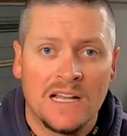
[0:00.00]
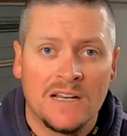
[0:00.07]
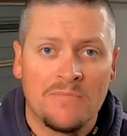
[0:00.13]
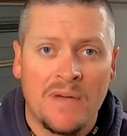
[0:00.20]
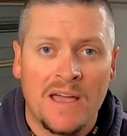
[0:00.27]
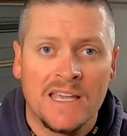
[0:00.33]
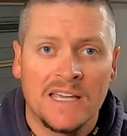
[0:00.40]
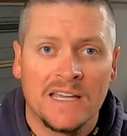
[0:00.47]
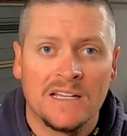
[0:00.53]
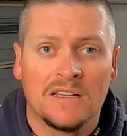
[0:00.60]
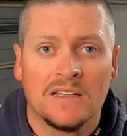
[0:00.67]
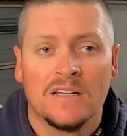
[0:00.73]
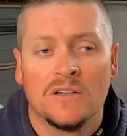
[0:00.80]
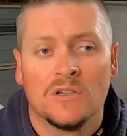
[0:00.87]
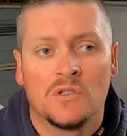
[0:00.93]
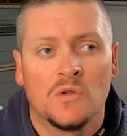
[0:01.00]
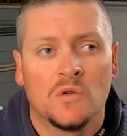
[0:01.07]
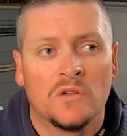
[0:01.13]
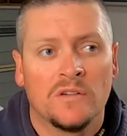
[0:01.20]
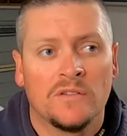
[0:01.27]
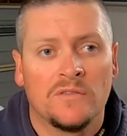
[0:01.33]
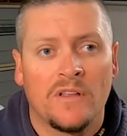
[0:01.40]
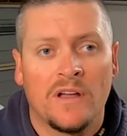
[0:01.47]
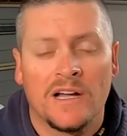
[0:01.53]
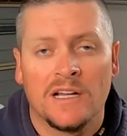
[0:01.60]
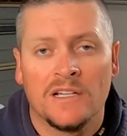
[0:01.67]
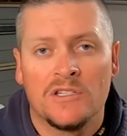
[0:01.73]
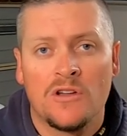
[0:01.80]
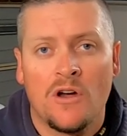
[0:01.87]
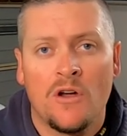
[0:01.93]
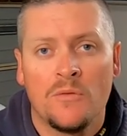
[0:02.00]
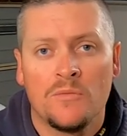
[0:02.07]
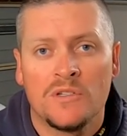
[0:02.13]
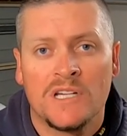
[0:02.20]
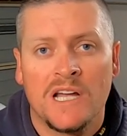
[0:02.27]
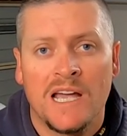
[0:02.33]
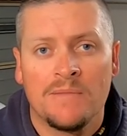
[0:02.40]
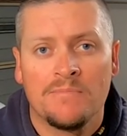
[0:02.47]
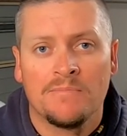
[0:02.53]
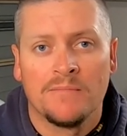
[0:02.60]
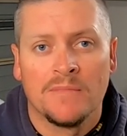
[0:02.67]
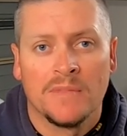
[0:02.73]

and make it sort of like a dome shape